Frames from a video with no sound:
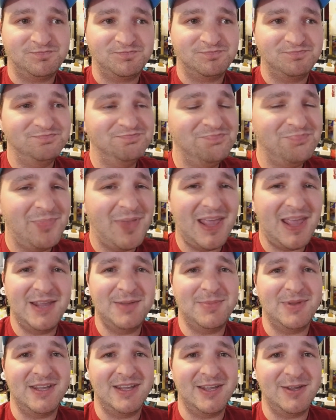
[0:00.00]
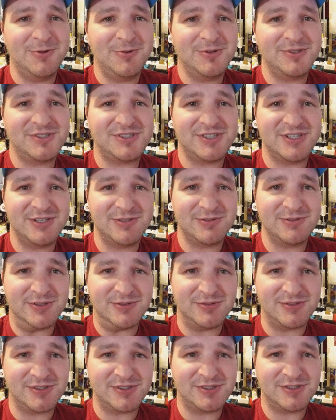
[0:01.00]
Maybe it was
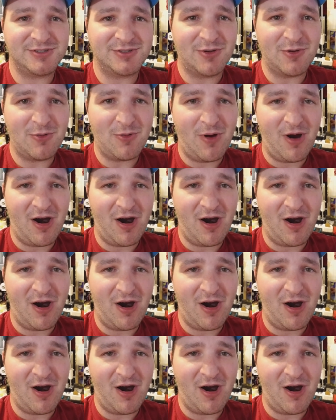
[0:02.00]
so